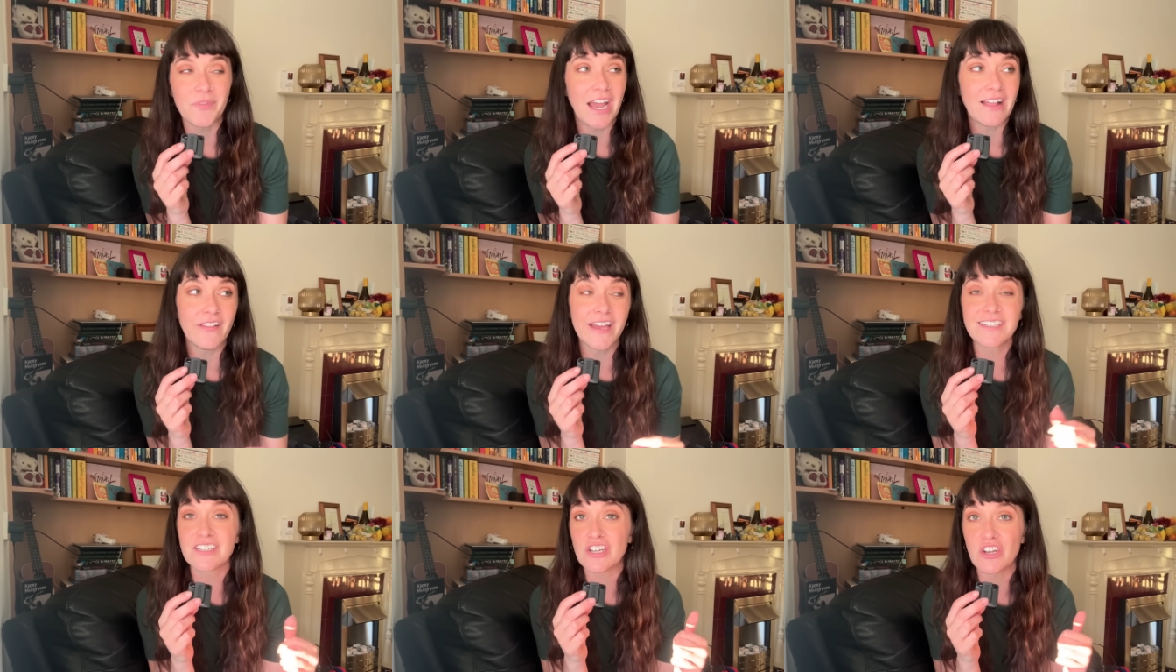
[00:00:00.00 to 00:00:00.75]
I like
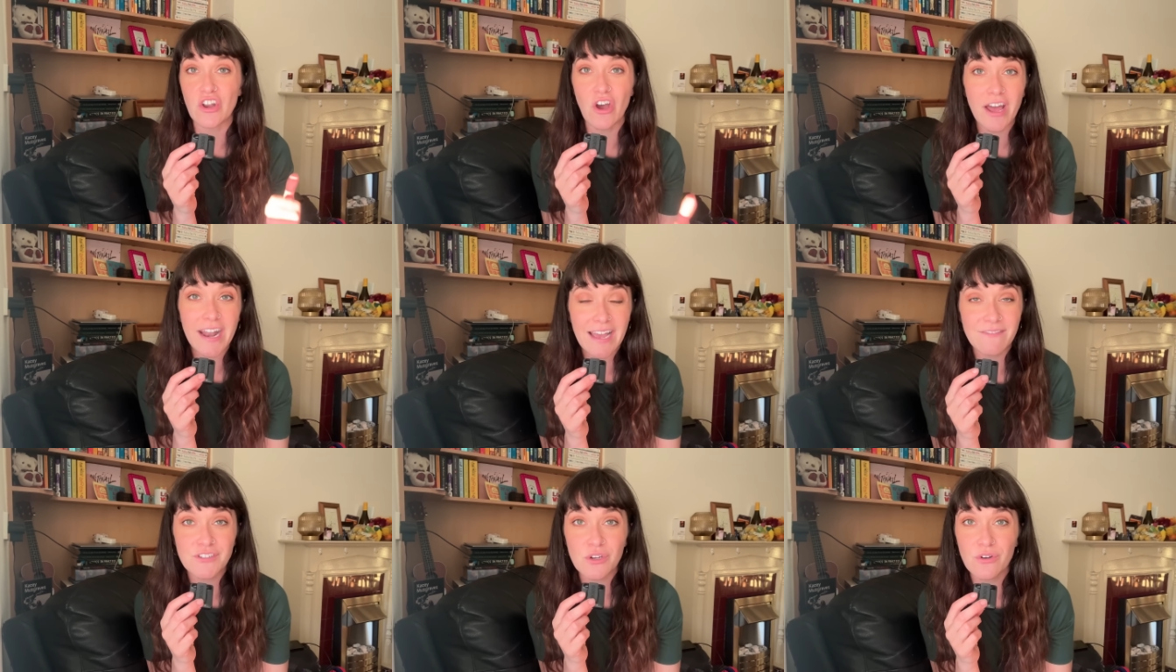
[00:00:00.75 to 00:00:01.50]
to not
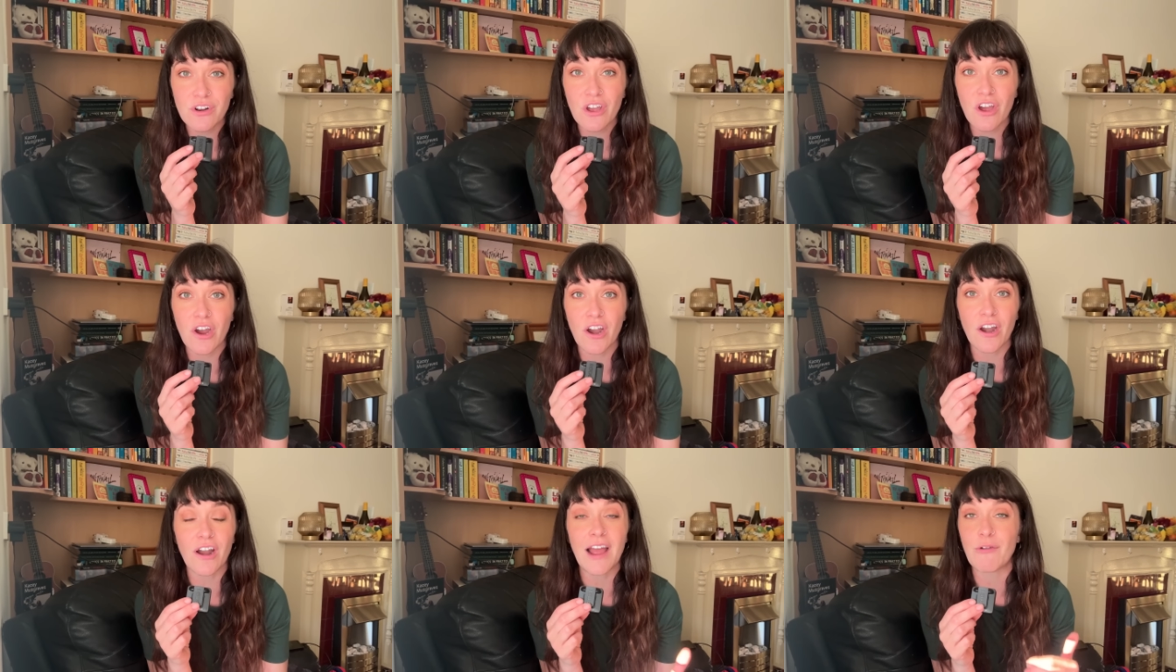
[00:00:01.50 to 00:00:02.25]
have to own a
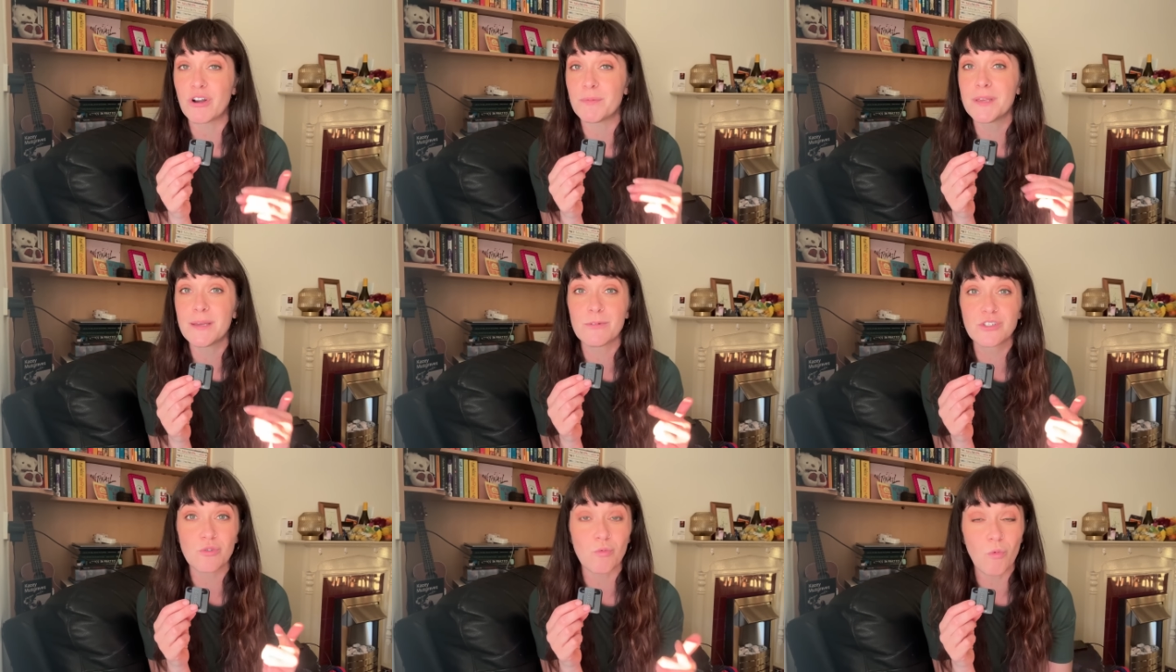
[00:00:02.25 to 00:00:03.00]
car. I want to be able
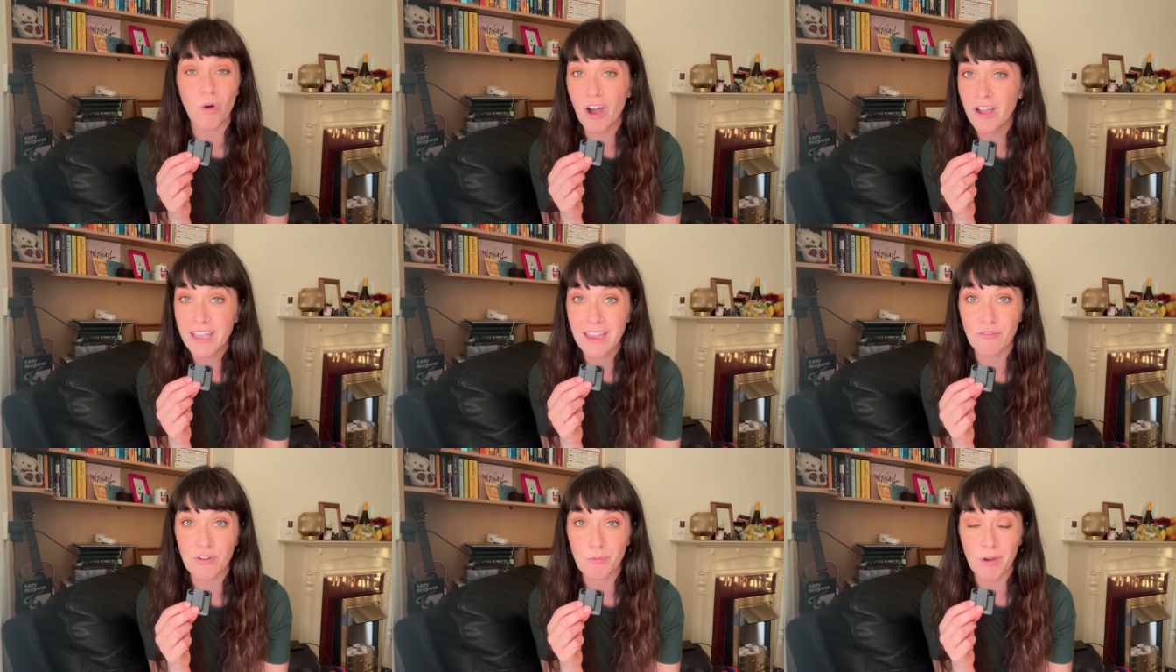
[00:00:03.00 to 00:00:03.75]
to walk
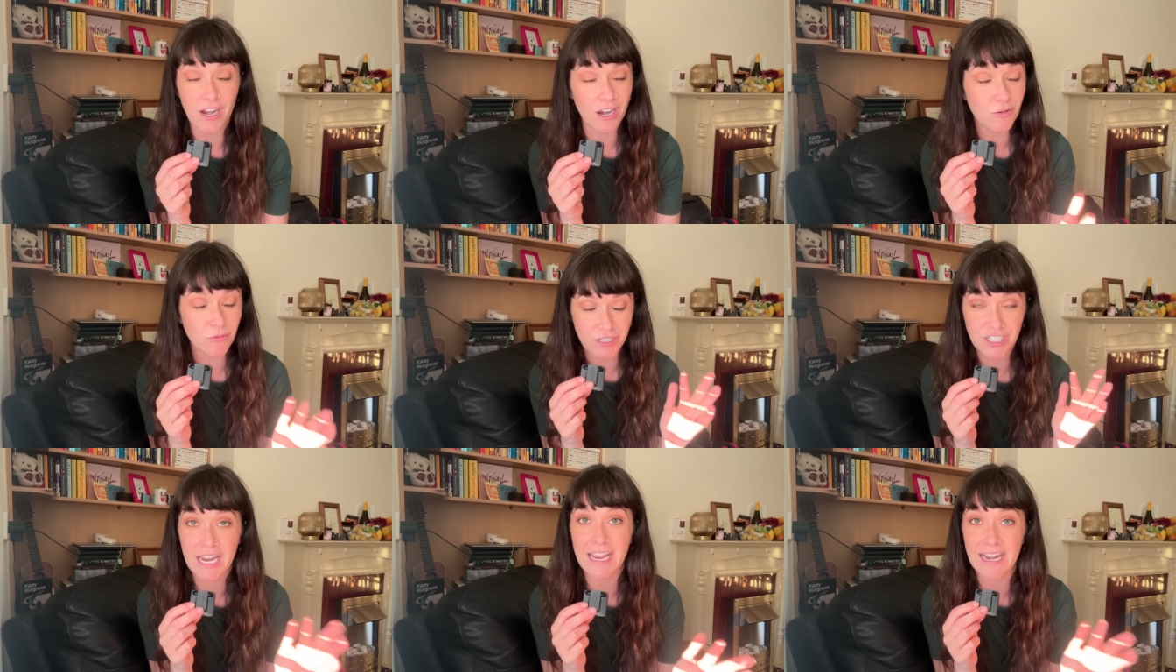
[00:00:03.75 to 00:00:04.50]
everywhere, which
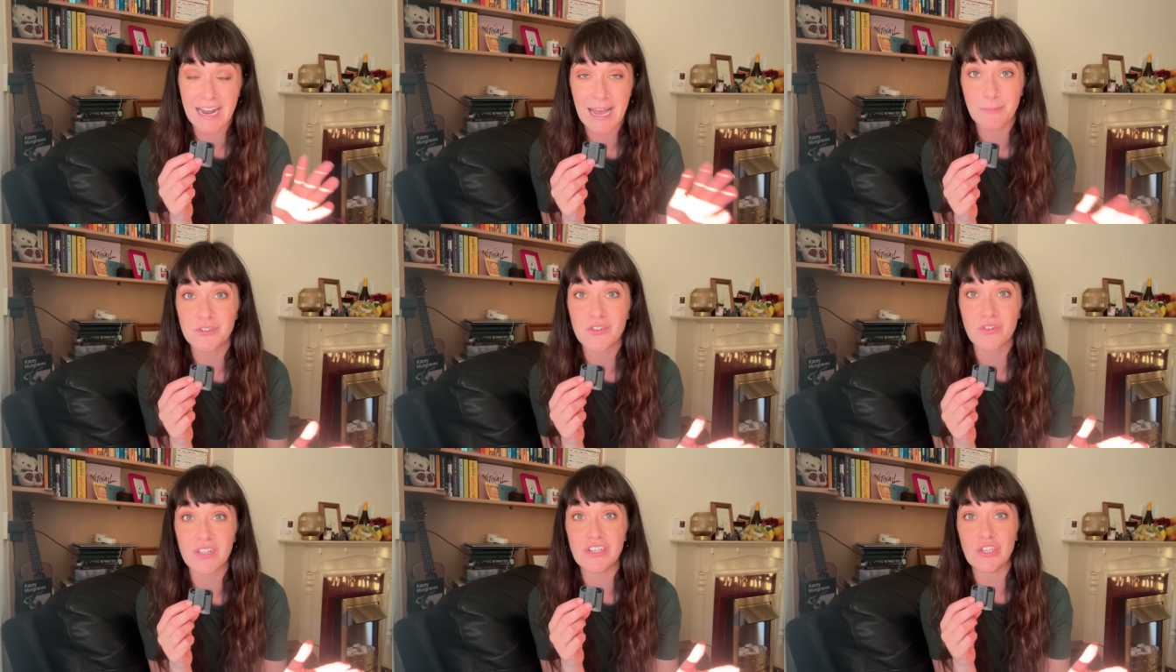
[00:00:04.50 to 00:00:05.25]
I can
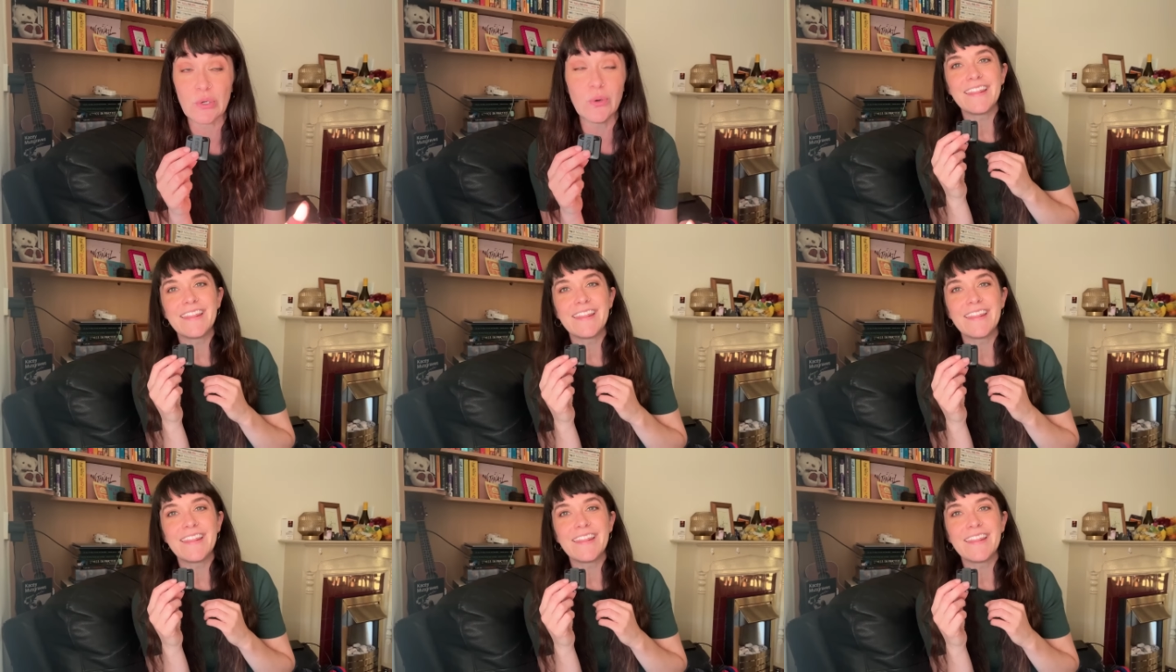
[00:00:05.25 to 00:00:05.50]
absolutely do.